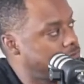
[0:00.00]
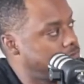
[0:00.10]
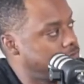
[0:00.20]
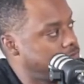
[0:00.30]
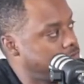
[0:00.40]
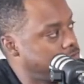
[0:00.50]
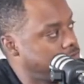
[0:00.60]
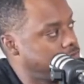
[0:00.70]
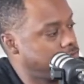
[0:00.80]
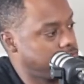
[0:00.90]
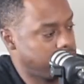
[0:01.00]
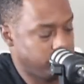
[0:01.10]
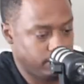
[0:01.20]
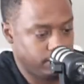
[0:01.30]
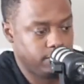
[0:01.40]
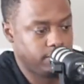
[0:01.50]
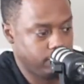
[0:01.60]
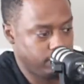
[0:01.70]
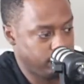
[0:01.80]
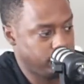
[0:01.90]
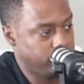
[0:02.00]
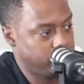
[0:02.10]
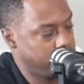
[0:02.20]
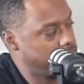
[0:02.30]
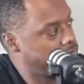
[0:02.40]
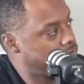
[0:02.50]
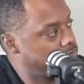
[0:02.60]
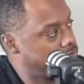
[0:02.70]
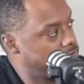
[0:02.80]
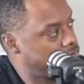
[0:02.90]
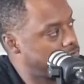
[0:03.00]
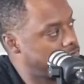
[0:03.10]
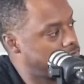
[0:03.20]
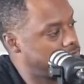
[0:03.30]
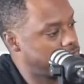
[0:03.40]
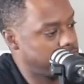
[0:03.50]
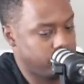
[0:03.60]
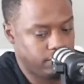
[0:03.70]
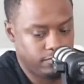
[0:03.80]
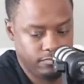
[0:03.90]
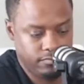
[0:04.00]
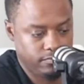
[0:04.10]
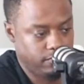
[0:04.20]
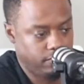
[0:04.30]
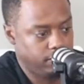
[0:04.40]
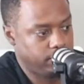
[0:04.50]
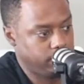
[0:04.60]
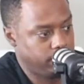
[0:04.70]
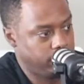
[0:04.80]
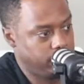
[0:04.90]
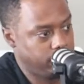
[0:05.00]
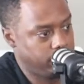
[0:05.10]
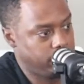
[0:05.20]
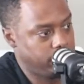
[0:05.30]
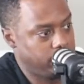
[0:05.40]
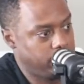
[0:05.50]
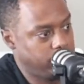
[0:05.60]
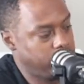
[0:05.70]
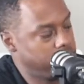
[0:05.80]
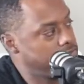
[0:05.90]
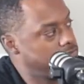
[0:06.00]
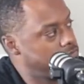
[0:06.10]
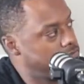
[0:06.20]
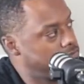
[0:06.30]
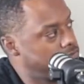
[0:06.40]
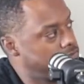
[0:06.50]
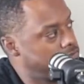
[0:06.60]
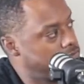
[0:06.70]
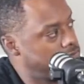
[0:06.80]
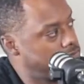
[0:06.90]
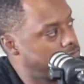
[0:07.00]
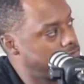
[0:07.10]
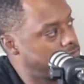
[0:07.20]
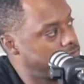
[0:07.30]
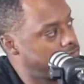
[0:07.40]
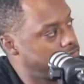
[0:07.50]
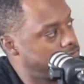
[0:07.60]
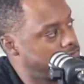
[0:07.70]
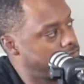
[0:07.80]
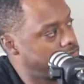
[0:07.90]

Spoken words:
[no speech]